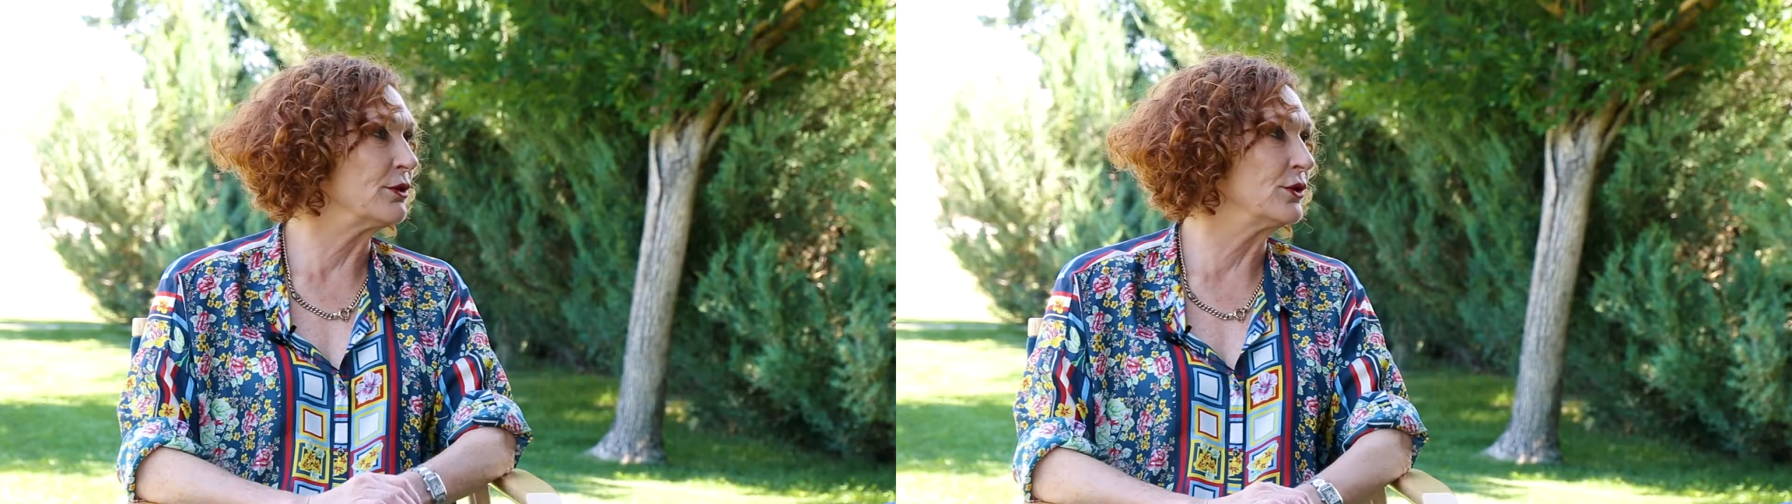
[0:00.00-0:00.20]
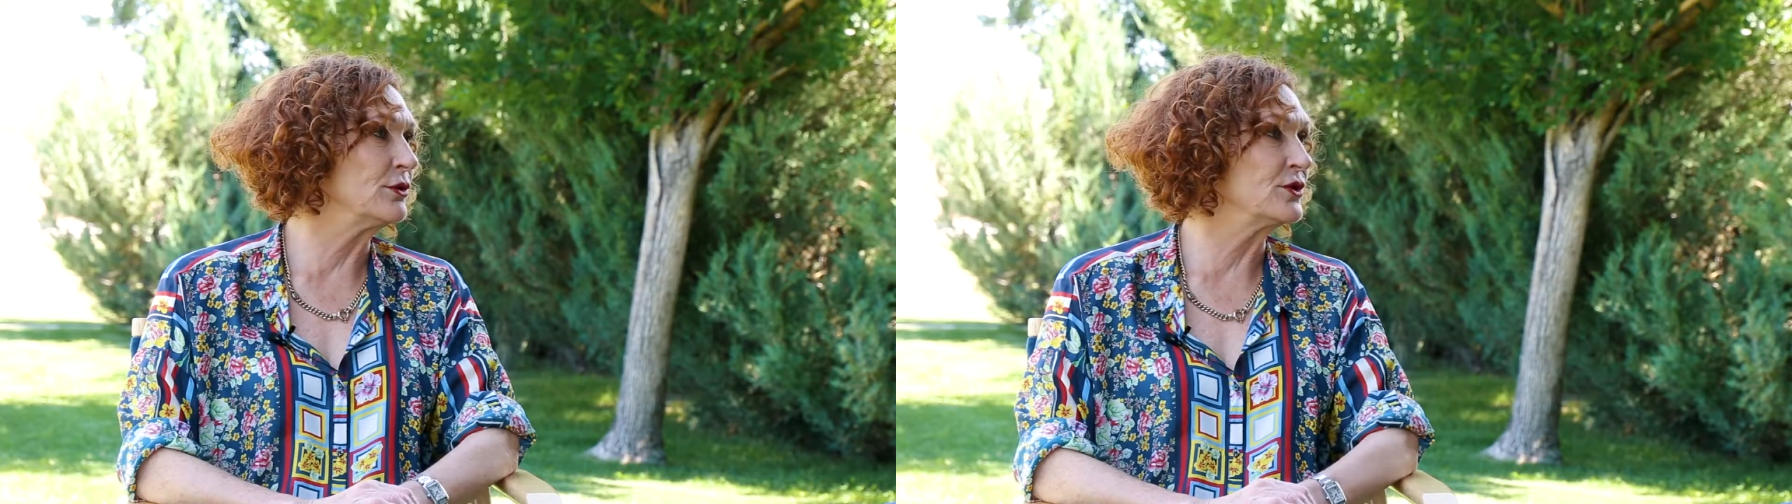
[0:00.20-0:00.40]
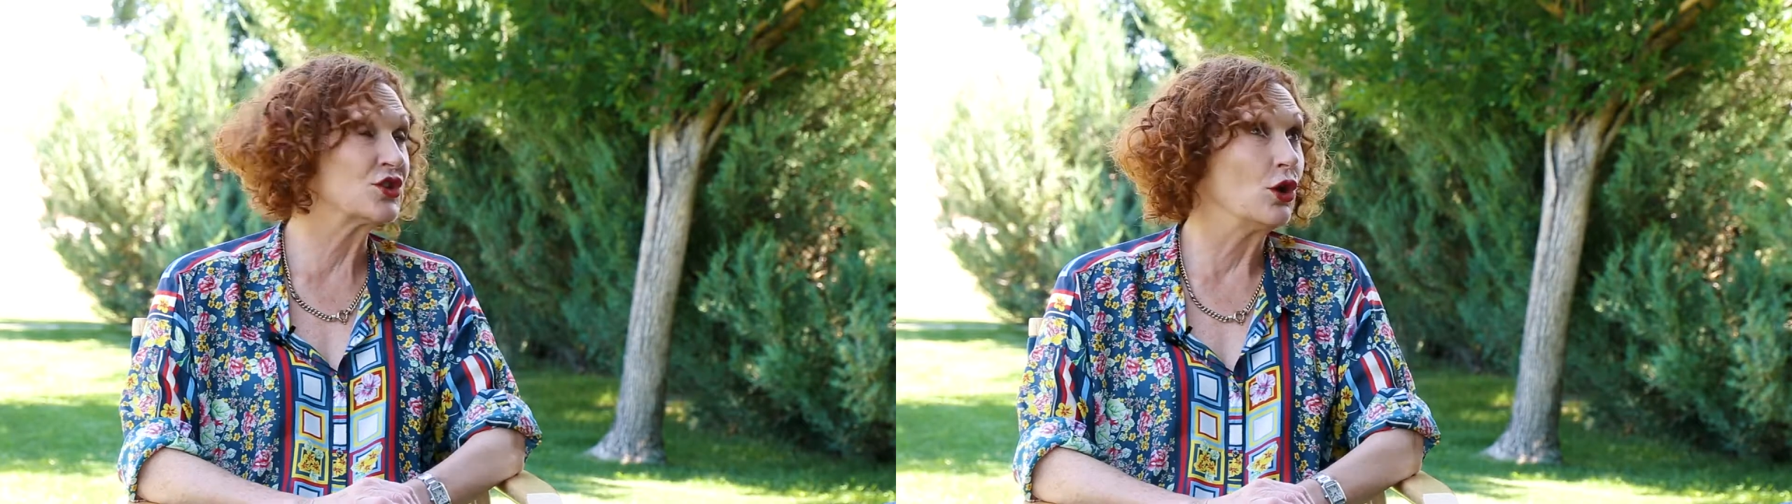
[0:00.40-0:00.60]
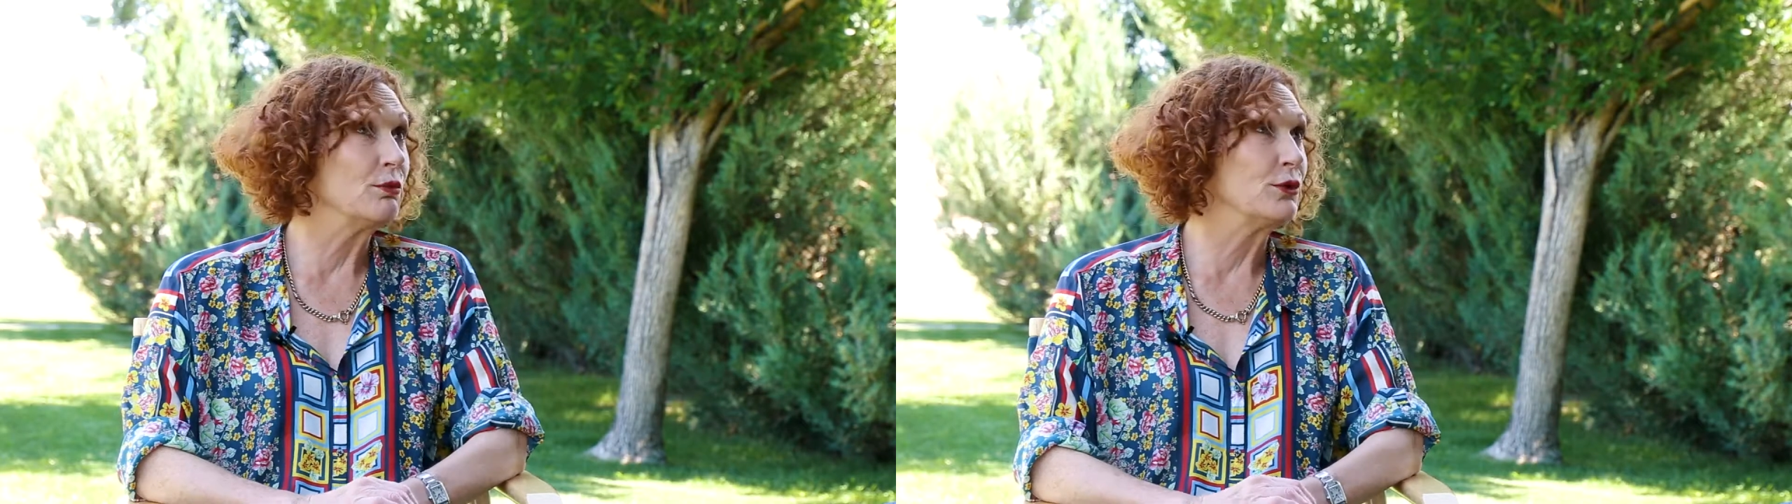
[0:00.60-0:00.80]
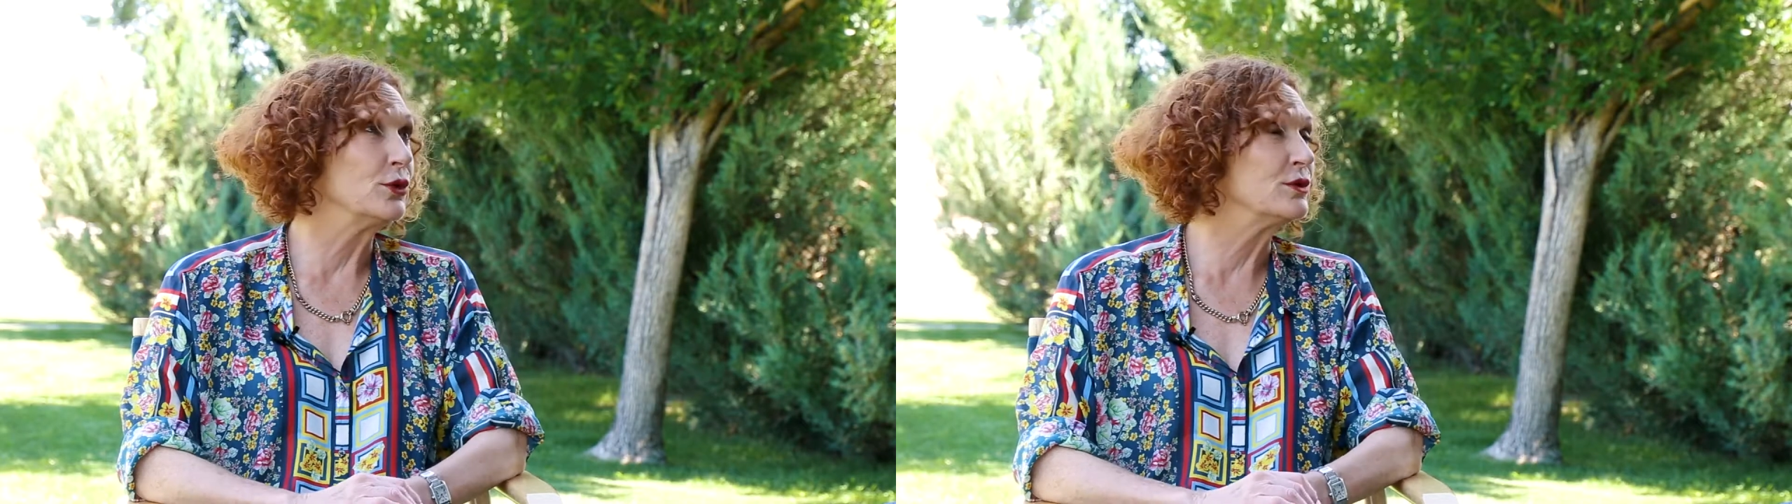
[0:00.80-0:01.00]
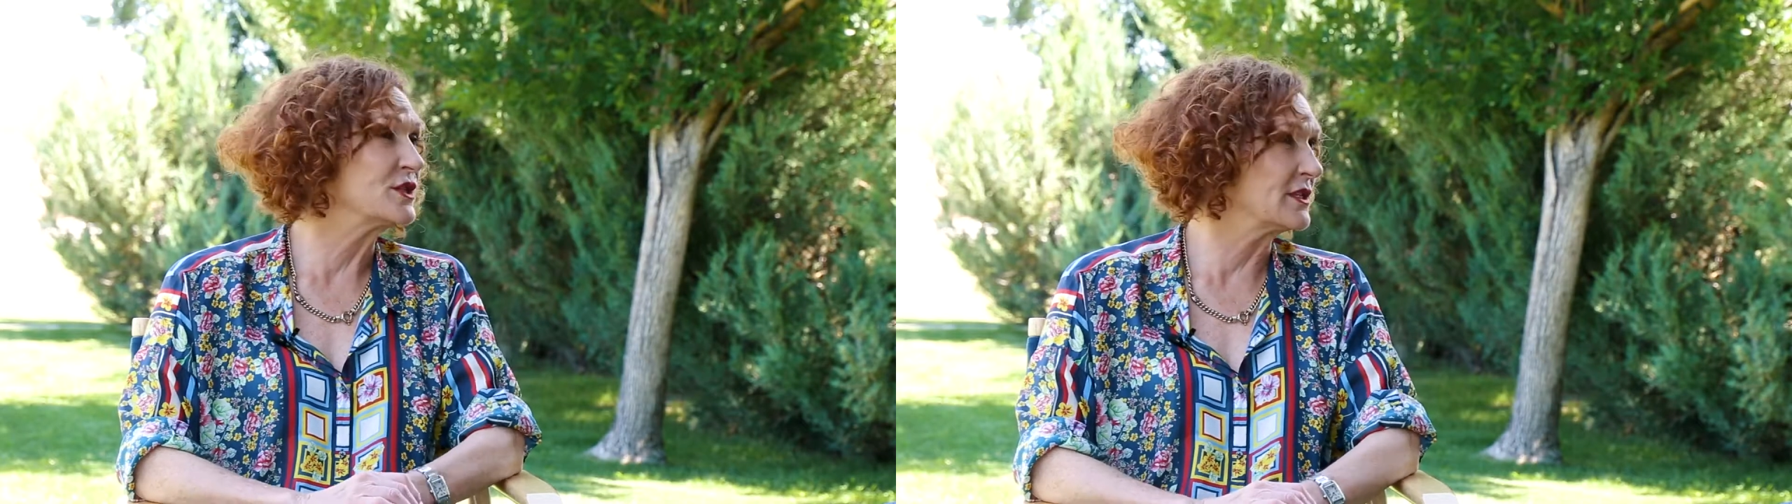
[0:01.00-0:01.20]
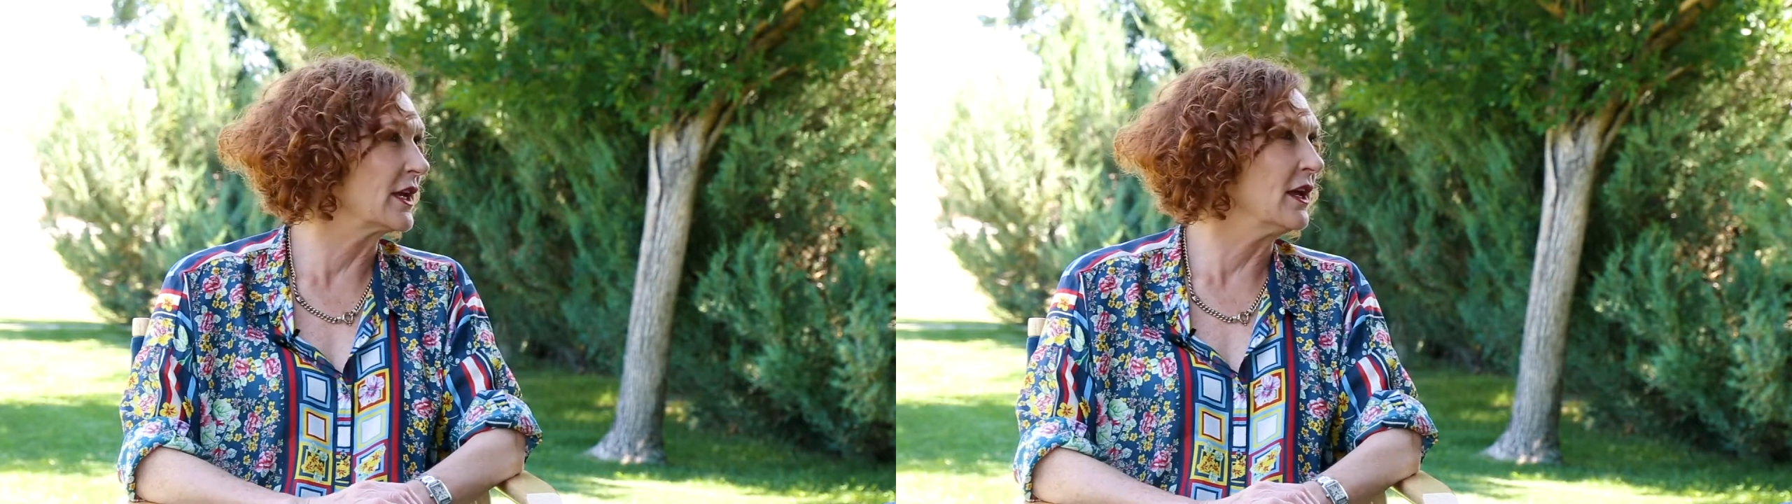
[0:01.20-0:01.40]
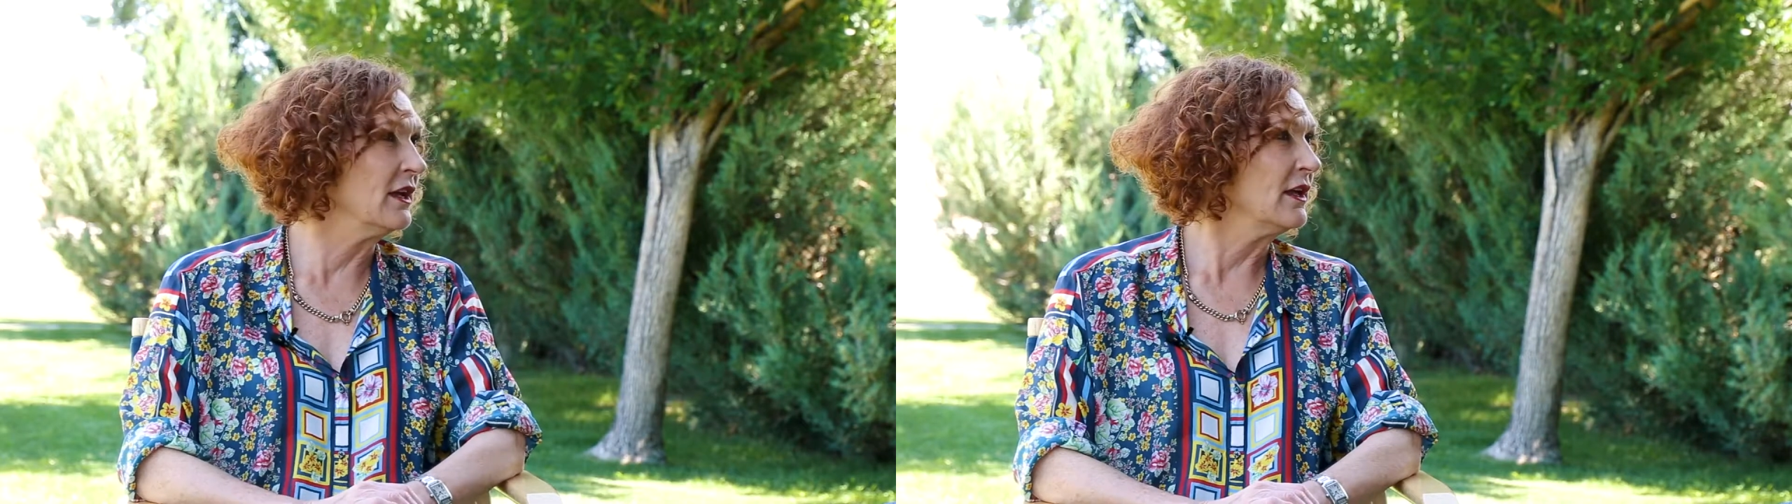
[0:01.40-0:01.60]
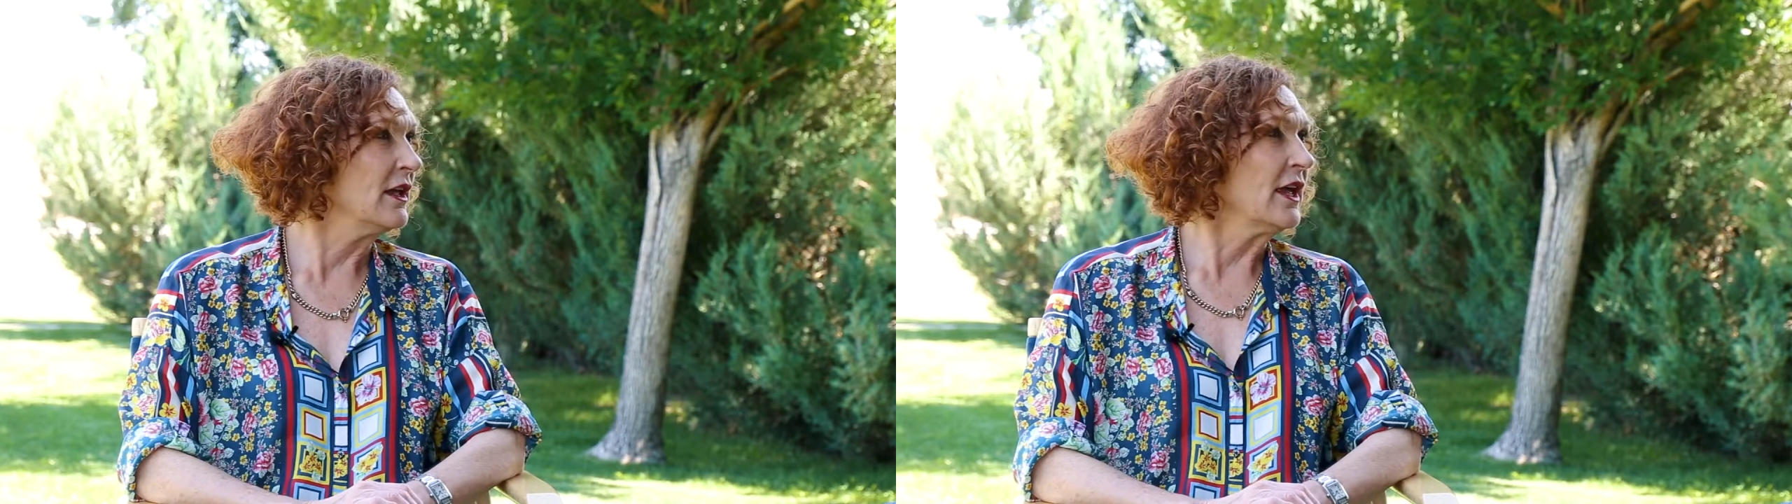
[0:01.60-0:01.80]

blues, soul blues singer